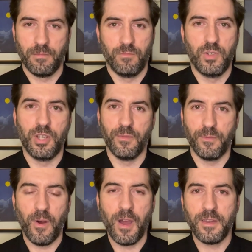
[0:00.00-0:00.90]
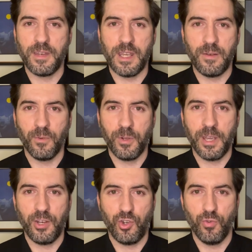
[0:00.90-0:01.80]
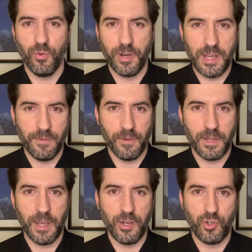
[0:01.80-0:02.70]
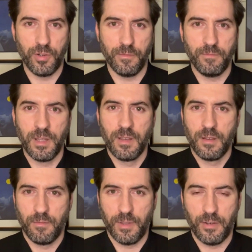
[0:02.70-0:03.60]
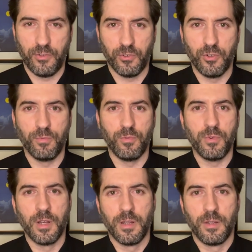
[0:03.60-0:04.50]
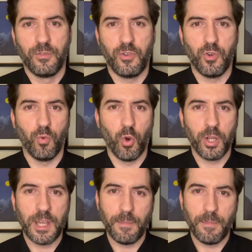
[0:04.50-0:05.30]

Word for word: You can find an invocation or an evocation that is suitable to your working.